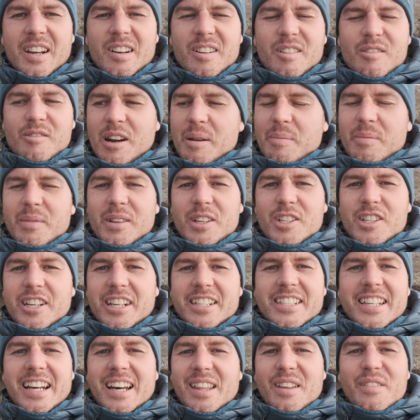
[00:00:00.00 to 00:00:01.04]
Rip the
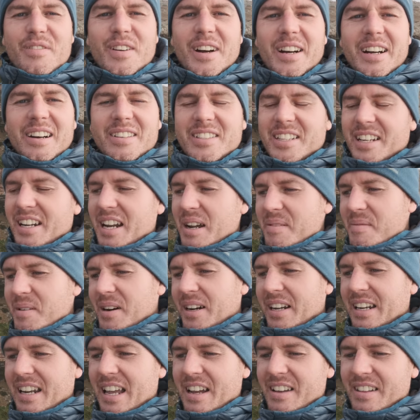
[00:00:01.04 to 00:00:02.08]
shit out of the photographs, I don't
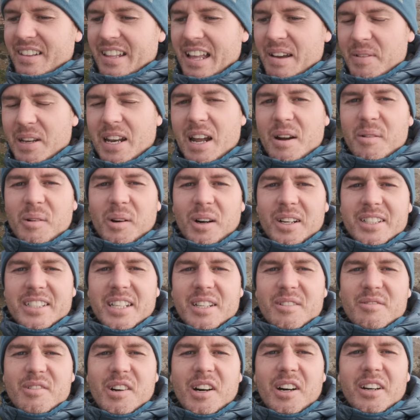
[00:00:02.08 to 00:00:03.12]
mind. Let me know what I
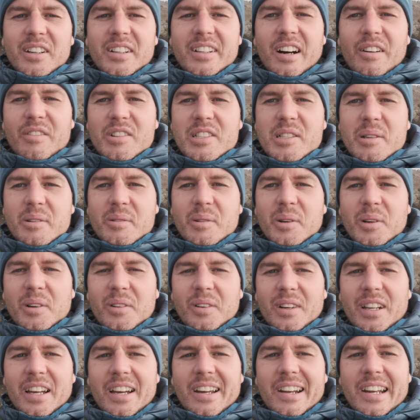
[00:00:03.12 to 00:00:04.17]
did wrong. Obviously, we're all
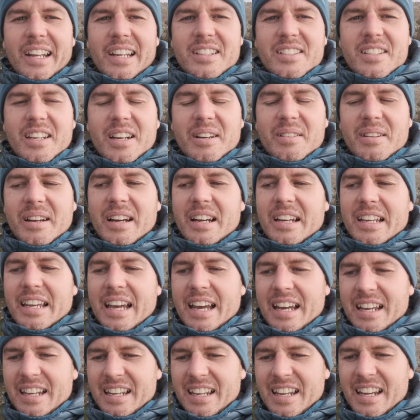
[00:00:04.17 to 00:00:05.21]
learning, so
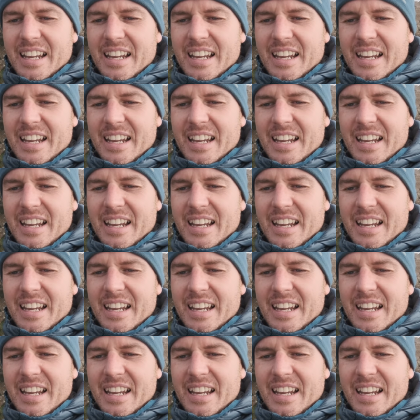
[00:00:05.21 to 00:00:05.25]
yeah.